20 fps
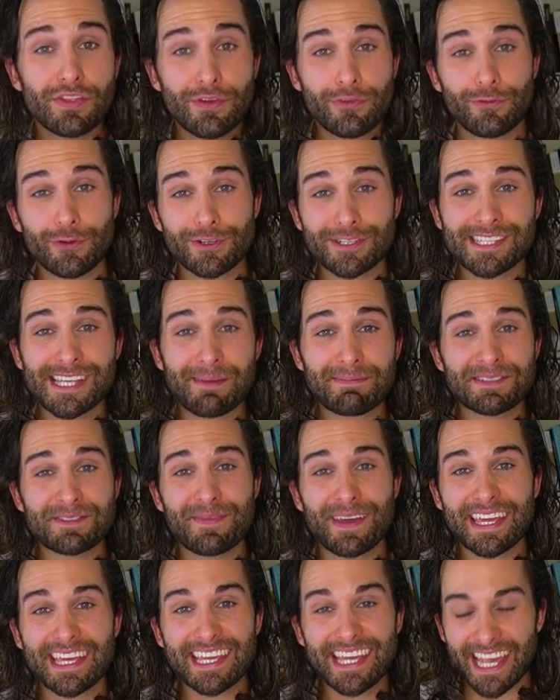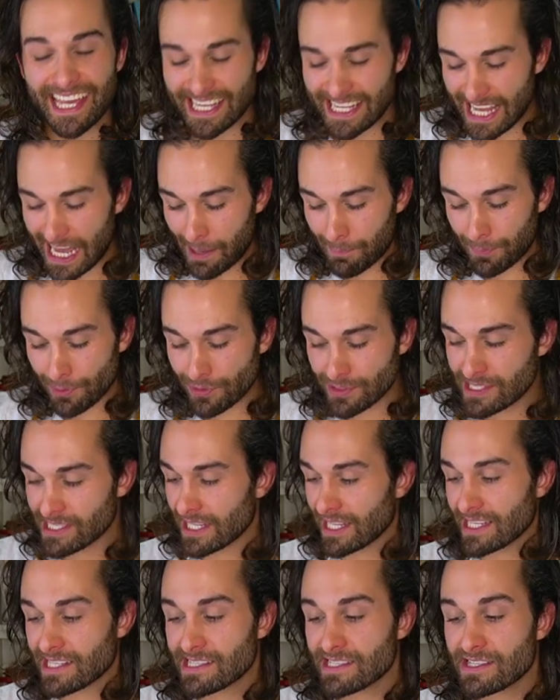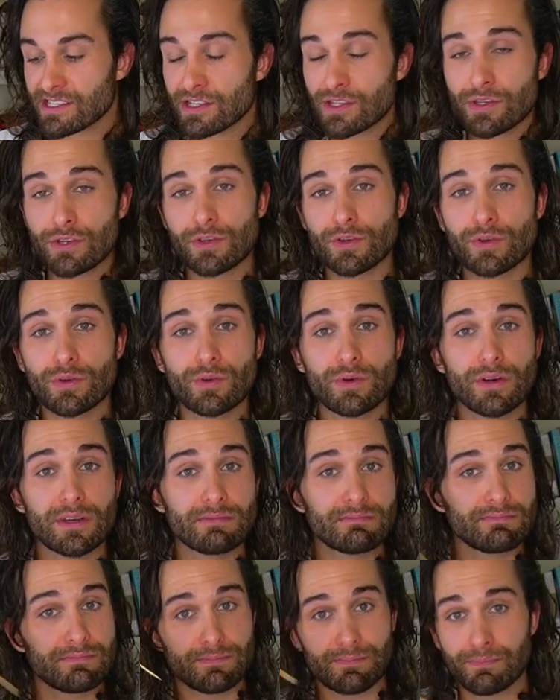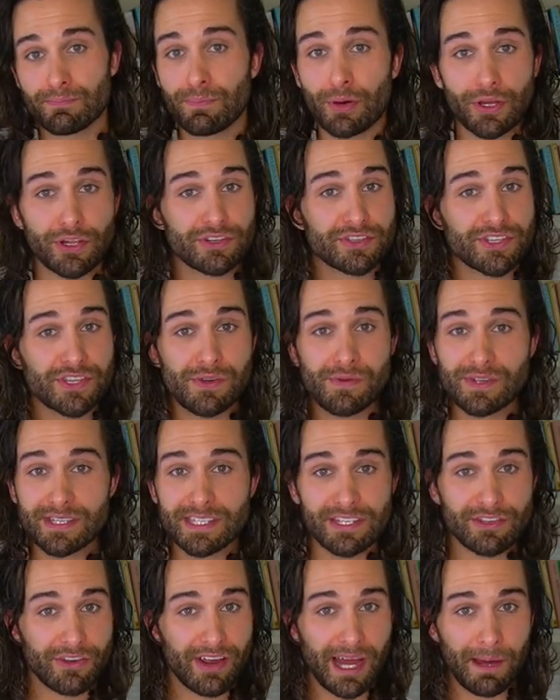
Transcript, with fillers: The first step to making candy apples is to put your skewers in your